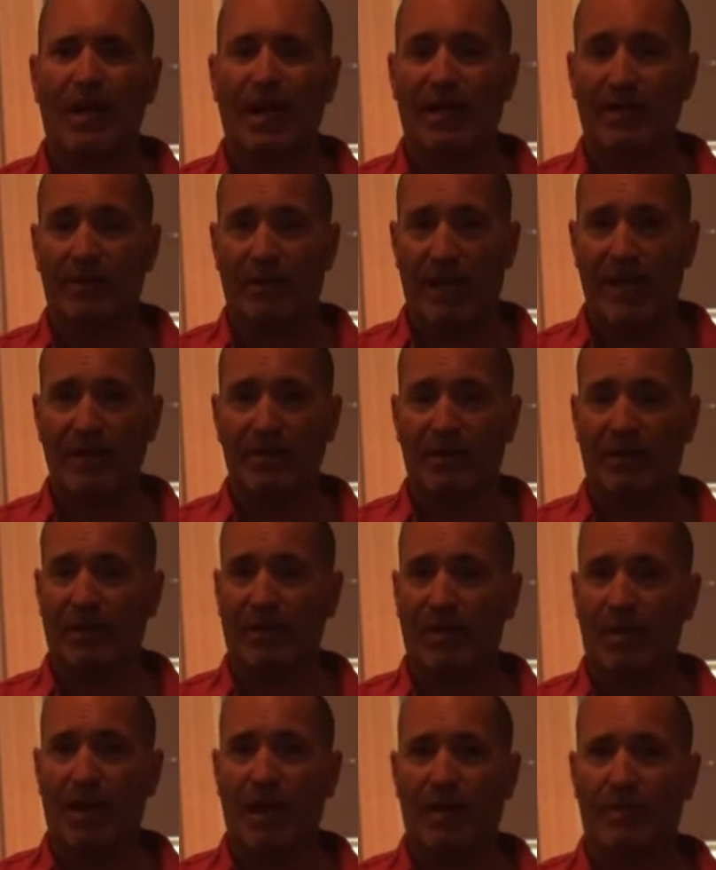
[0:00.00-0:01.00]
I liked it a
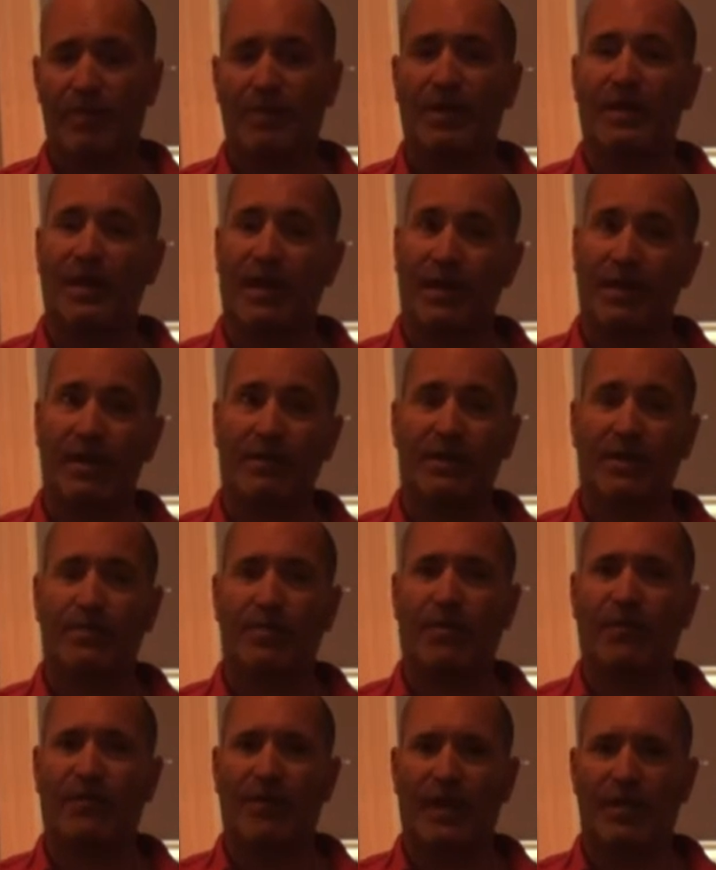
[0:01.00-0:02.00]
lot. I liked the
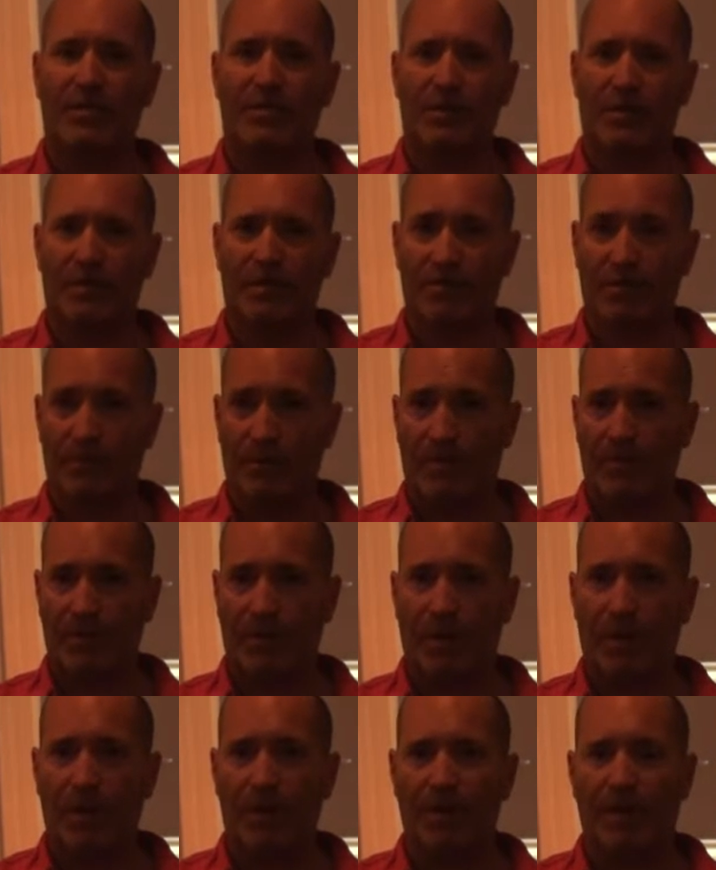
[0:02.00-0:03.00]
professionalism of
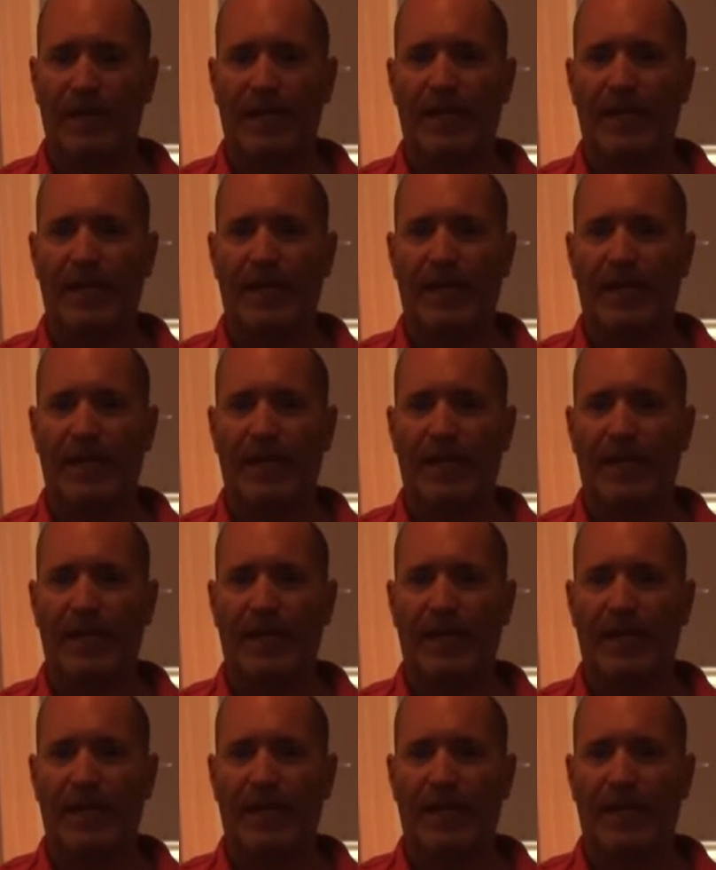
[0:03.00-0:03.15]
it all,